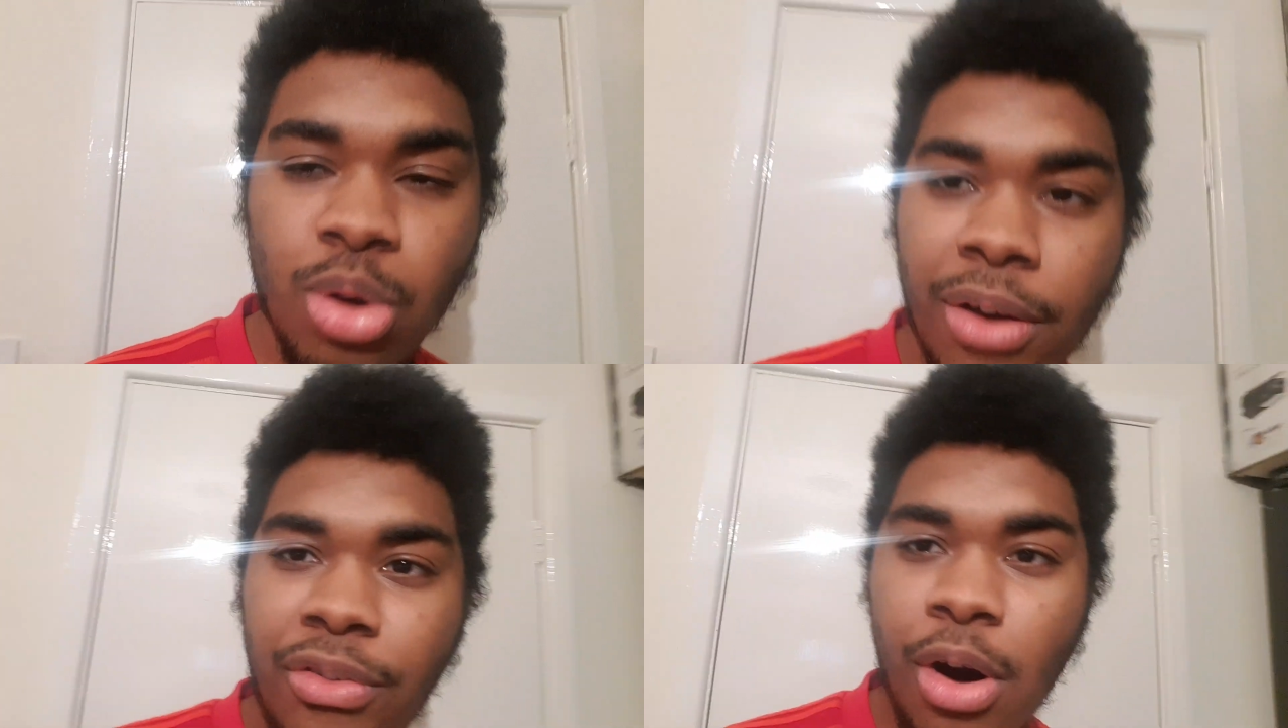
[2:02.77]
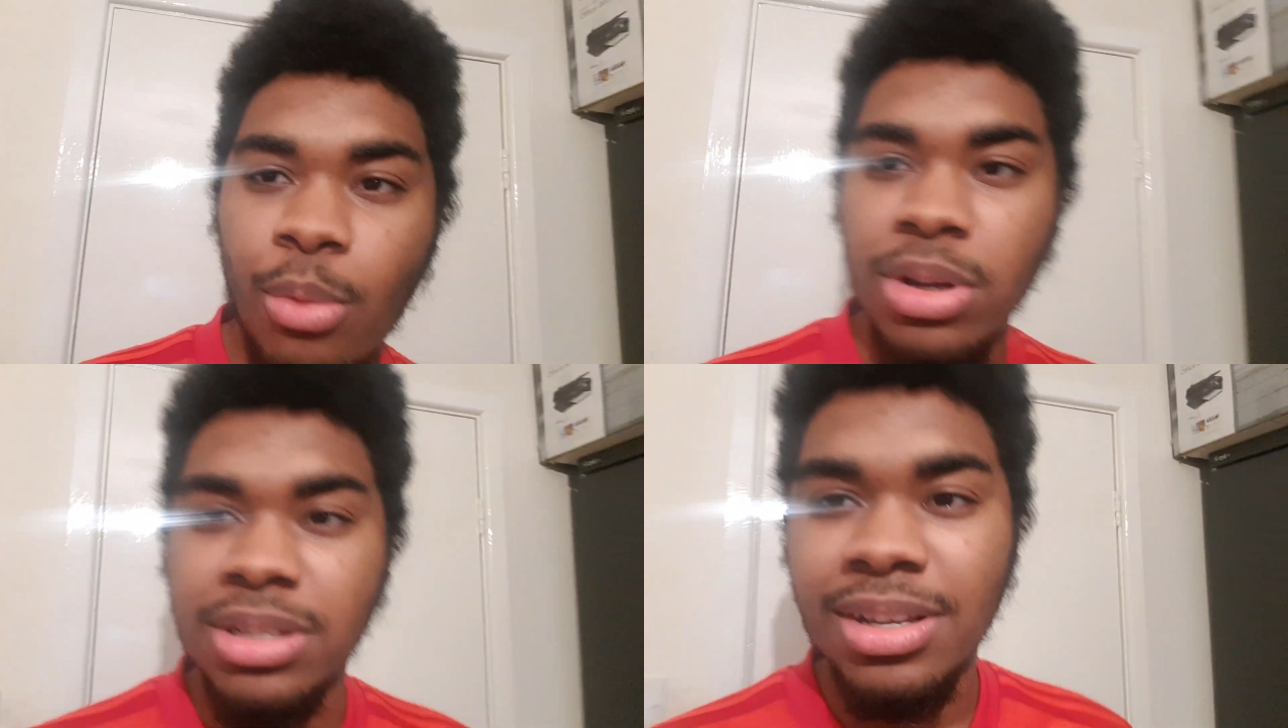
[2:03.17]
who I
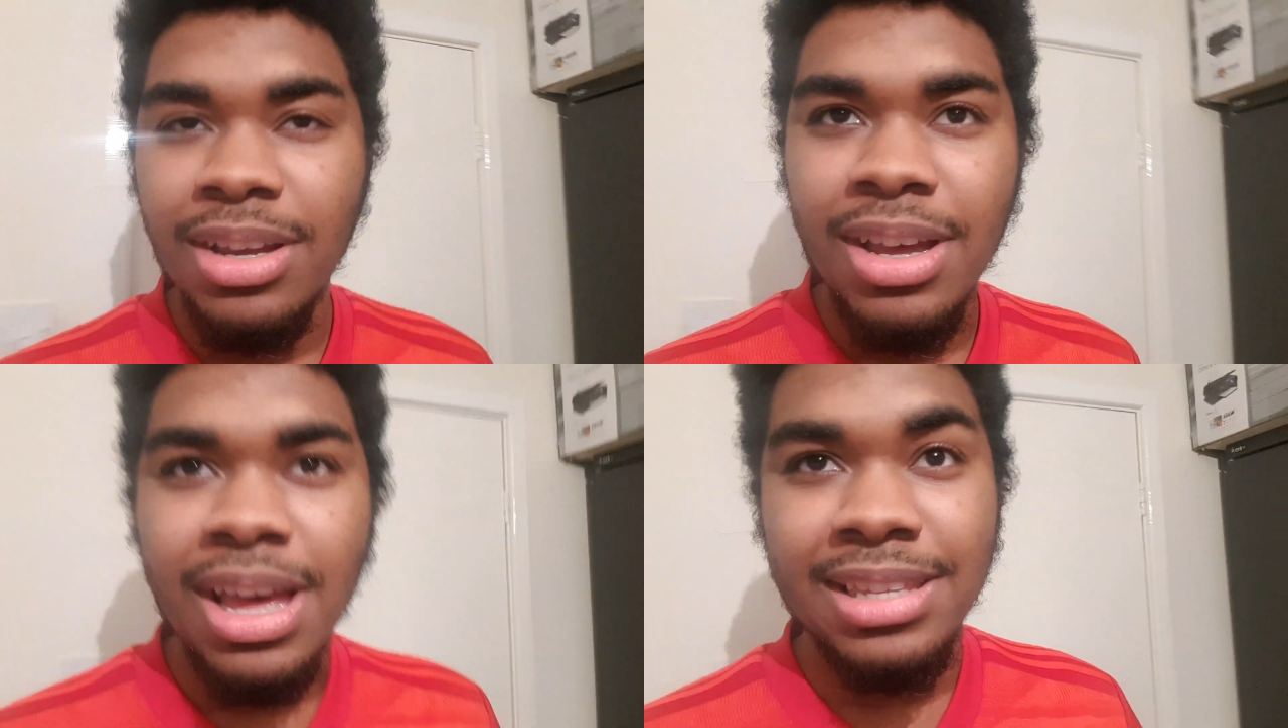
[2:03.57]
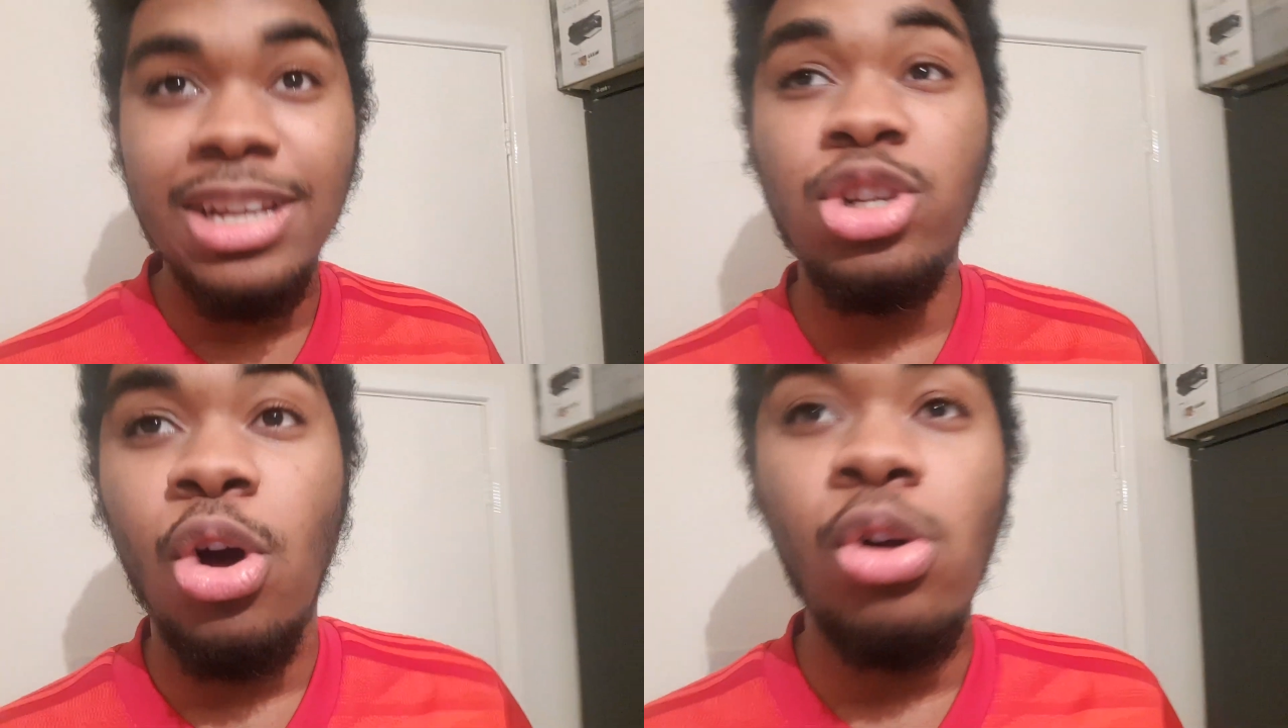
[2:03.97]
thought was
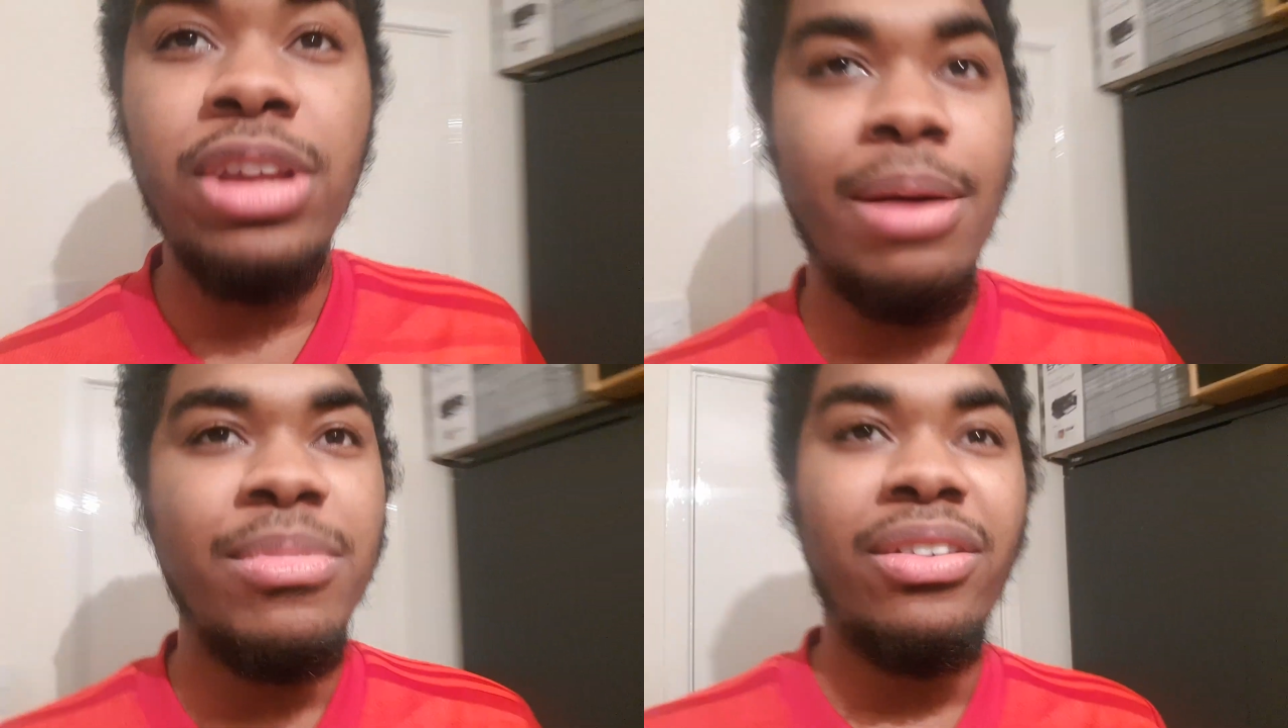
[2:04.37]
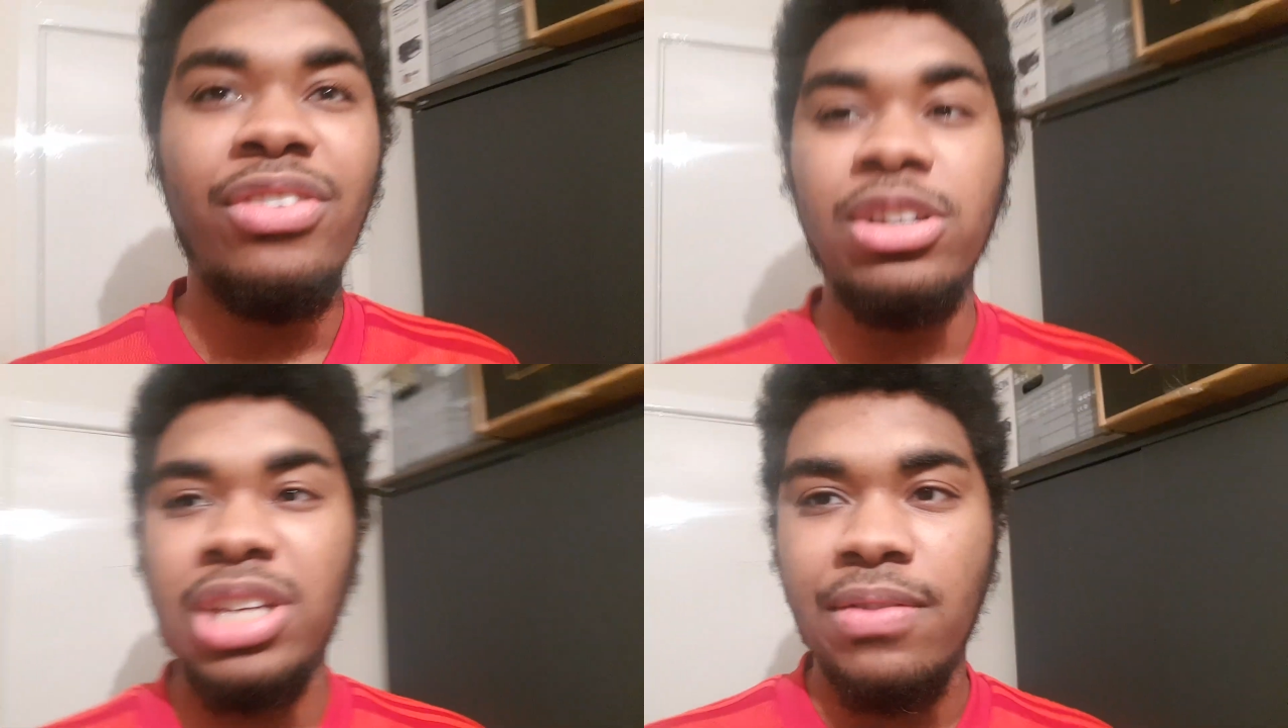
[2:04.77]
essentially holding our
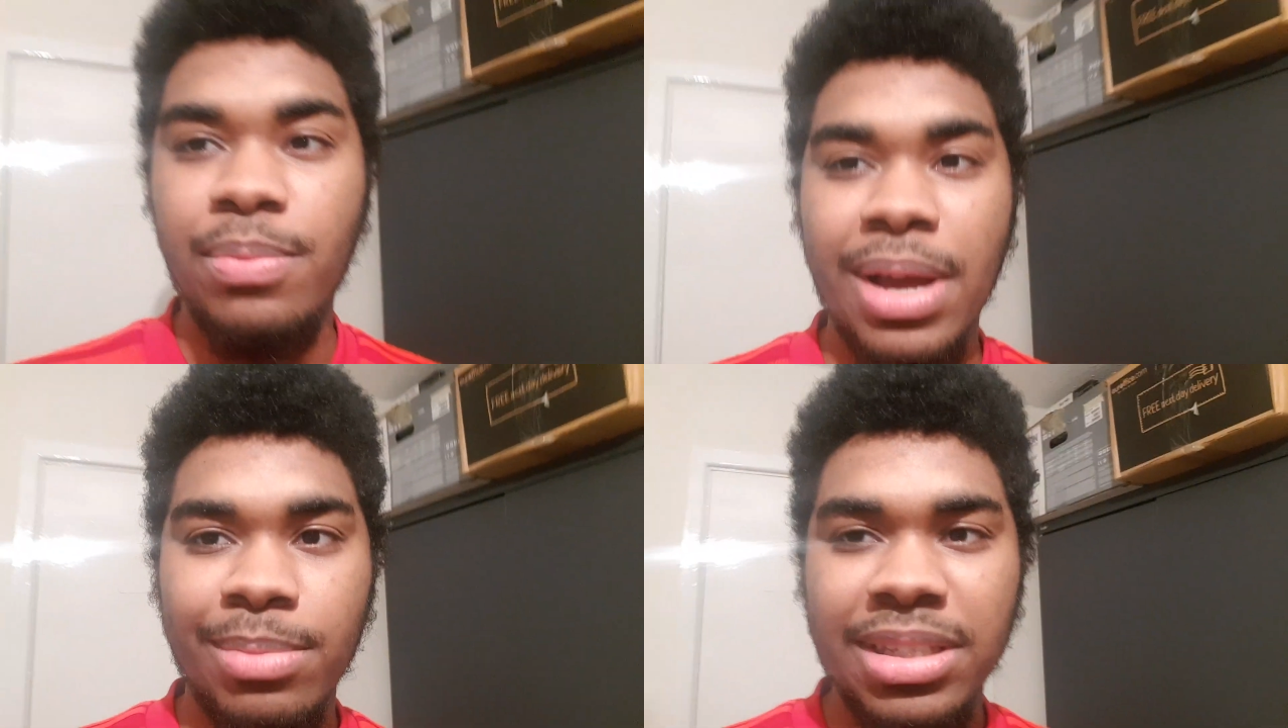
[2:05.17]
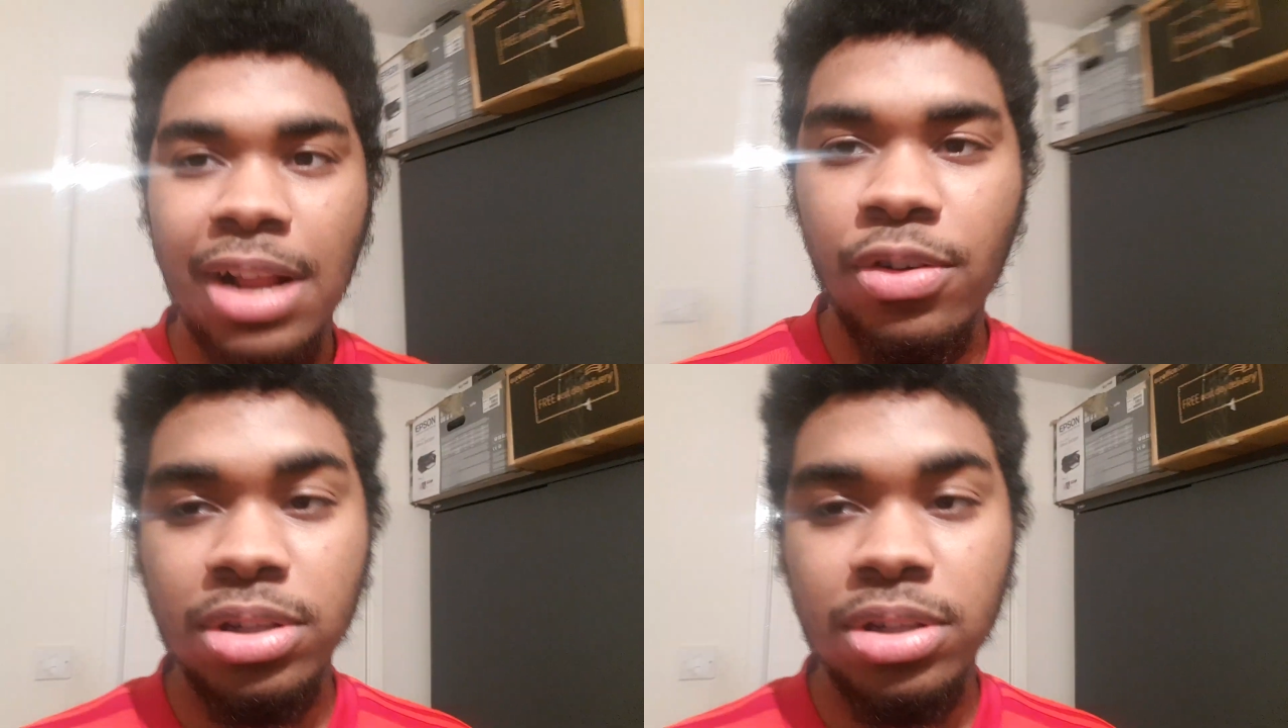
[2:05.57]
midfield together by himself,